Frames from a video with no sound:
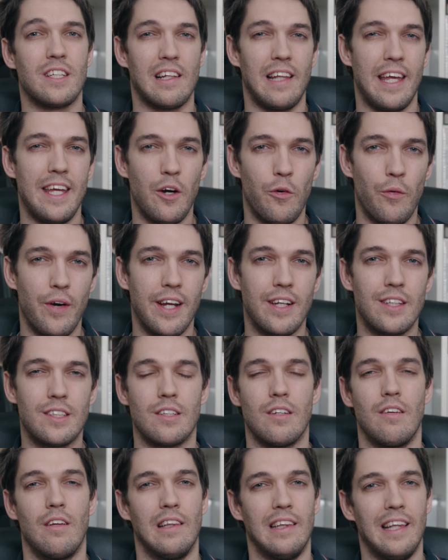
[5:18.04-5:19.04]
cleaner
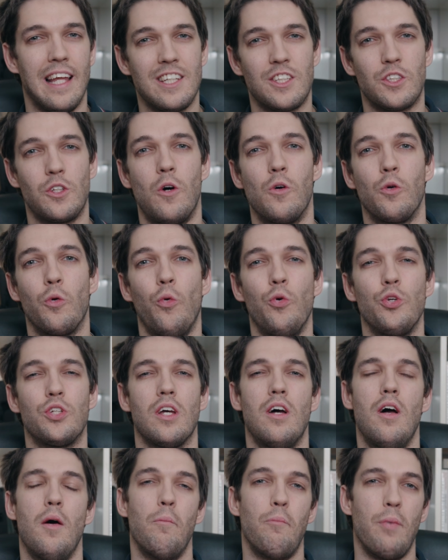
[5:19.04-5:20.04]
rigs, less dongles,
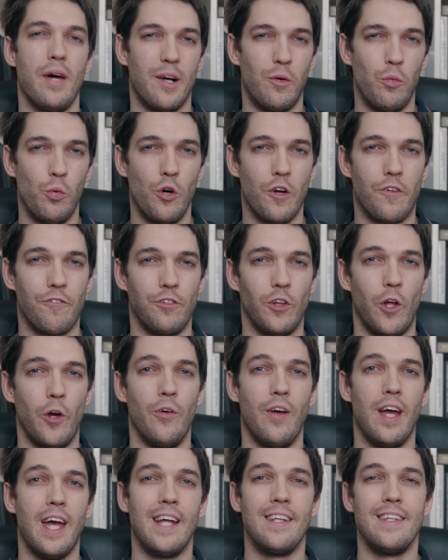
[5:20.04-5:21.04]
better
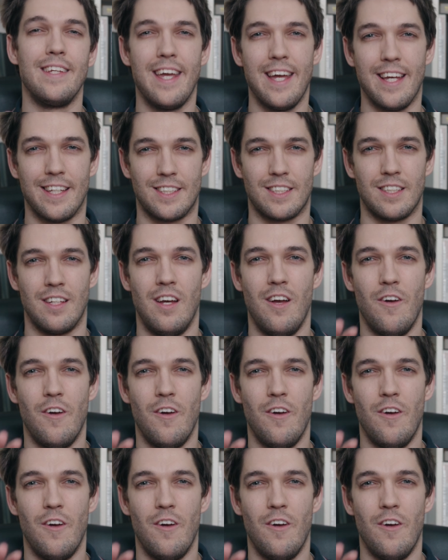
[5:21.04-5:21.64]
workflow, and yes,